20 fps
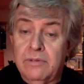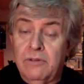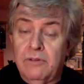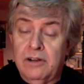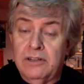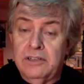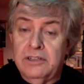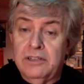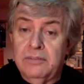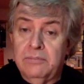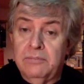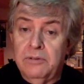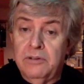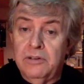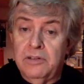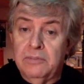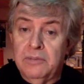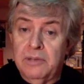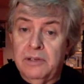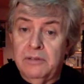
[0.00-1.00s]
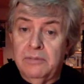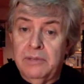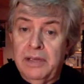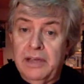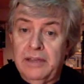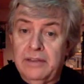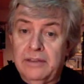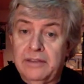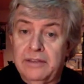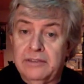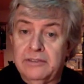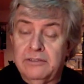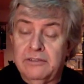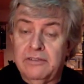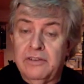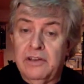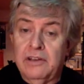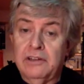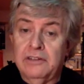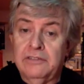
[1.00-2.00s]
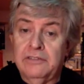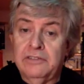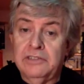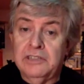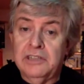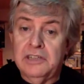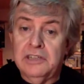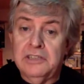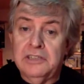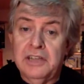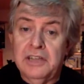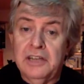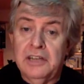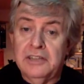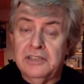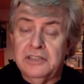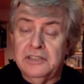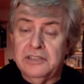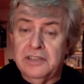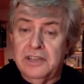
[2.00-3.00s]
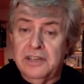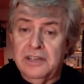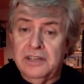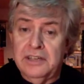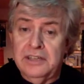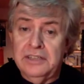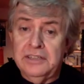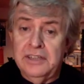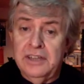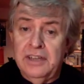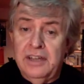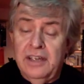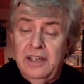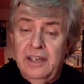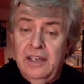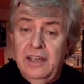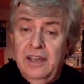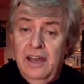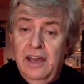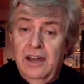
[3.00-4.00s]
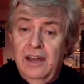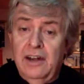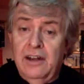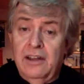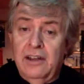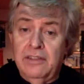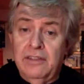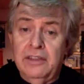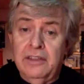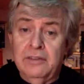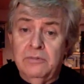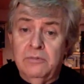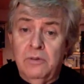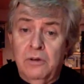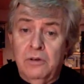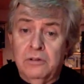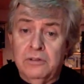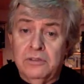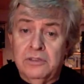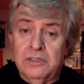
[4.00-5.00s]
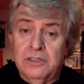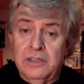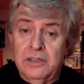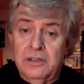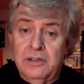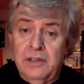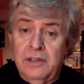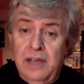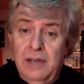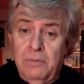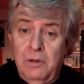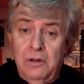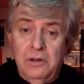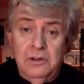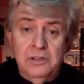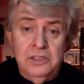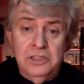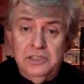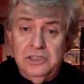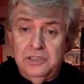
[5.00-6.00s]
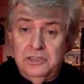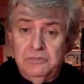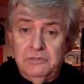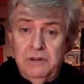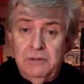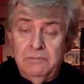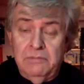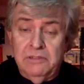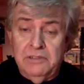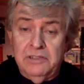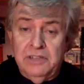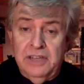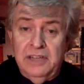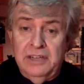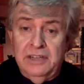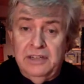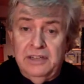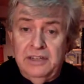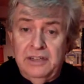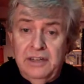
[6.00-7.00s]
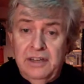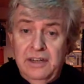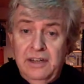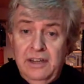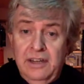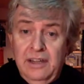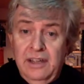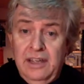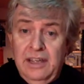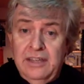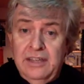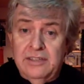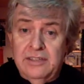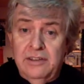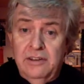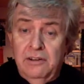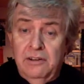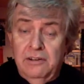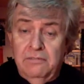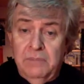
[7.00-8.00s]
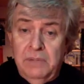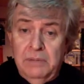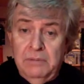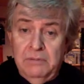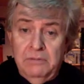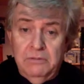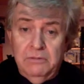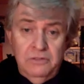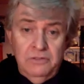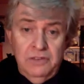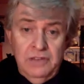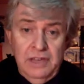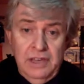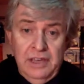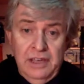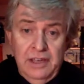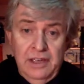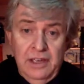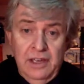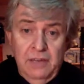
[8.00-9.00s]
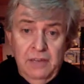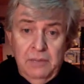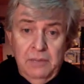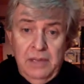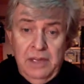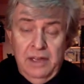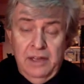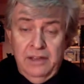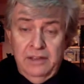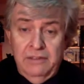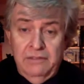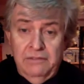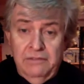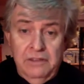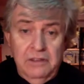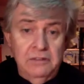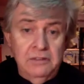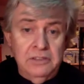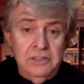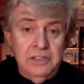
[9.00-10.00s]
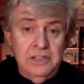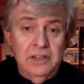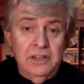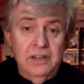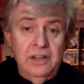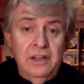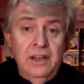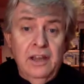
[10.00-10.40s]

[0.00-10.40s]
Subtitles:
writing a book at the moment about this sort of artificial intelligence age. And I think that what our politicians represent is a lot of people's fear about the future.